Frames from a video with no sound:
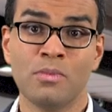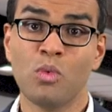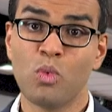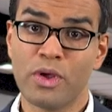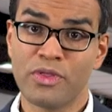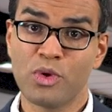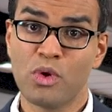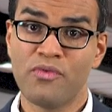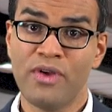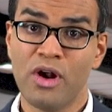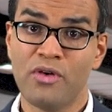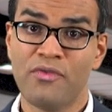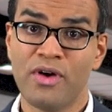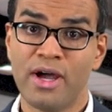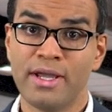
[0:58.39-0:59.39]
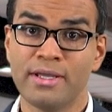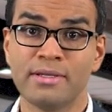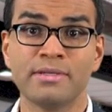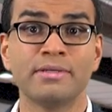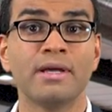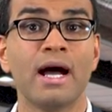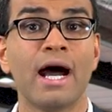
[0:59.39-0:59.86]
With your Verify,
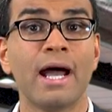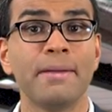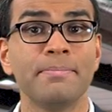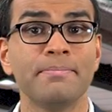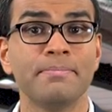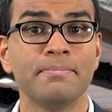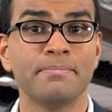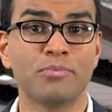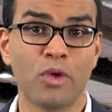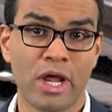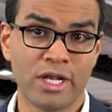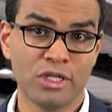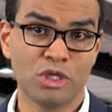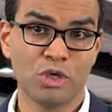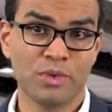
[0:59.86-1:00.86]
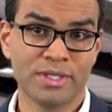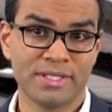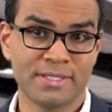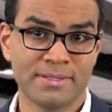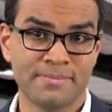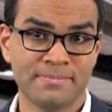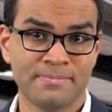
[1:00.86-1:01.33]
I'm Brandon
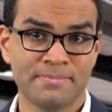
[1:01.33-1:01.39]
Lewis.